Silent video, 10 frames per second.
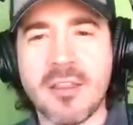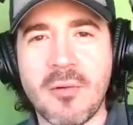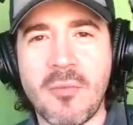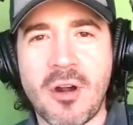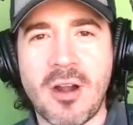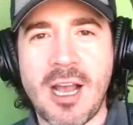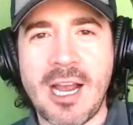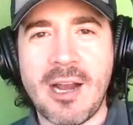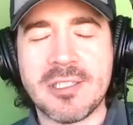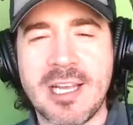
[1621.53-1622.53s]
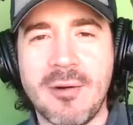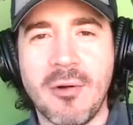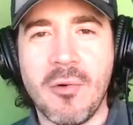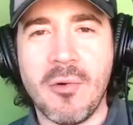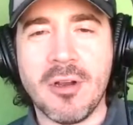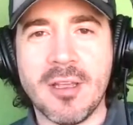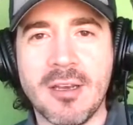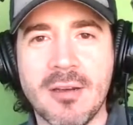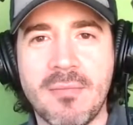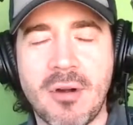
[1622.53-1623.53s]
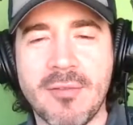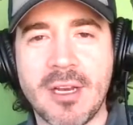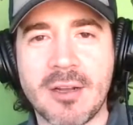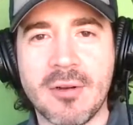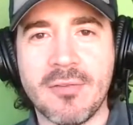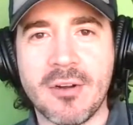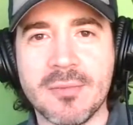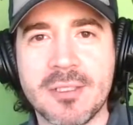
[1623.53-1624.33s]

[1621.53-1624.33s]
they're more high risk, high reward than private equity firms.